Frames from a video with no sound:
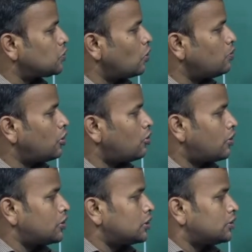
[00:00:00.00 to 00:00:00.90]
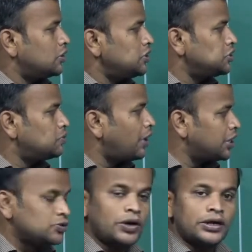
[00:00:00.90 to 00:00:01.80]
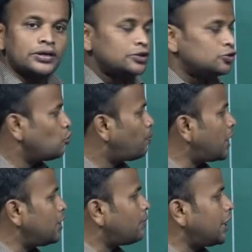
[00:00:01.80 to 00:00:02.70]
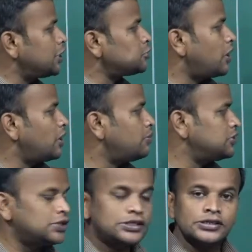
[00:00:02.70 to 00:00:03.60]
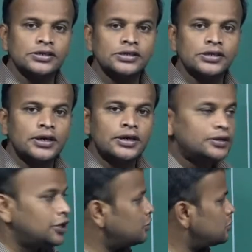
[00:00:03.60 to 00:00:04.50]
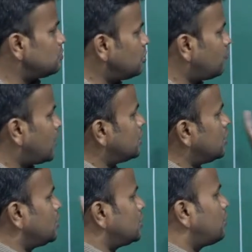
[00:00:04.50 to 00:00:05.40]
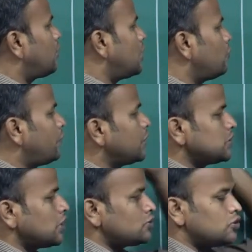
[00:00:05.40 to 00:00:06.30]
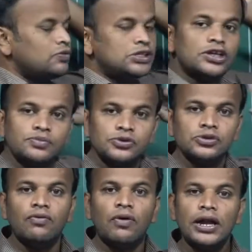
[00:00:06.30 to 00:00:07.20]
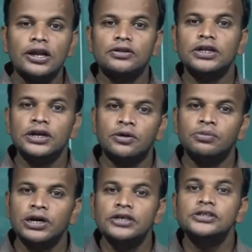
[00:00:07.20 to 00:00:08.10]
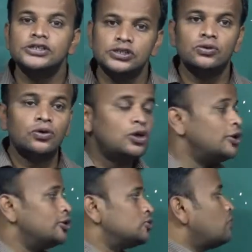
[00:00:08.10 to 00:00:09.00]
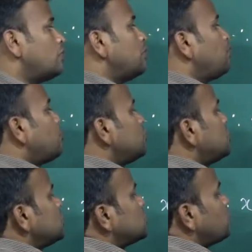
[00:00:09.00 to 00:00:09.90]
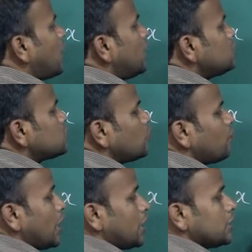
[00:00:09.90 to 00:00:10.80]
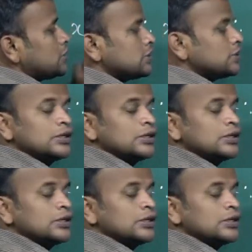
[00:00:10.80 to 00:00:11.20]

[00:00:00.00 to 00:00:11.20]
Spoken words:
1 whole power 1 is minus 1. So pi minus pi by 6. Then to simplify, then the value of x is also we substitute, the value of the denominator is 0. So we put these values of x,